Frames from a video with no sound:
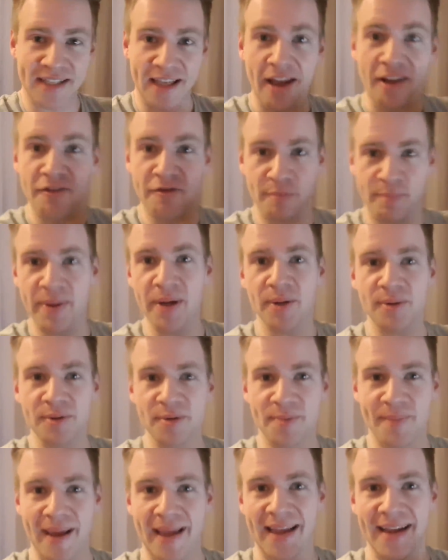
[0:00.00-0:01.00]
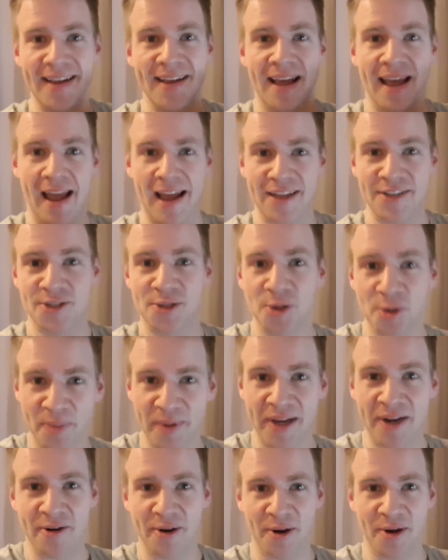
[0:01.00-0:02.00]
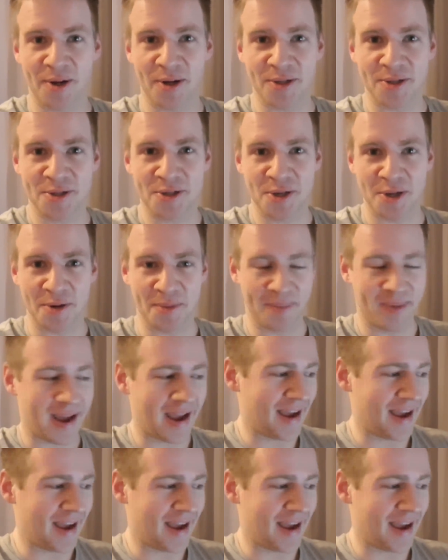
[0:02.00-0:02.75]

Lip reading: they've built me a superhero costume,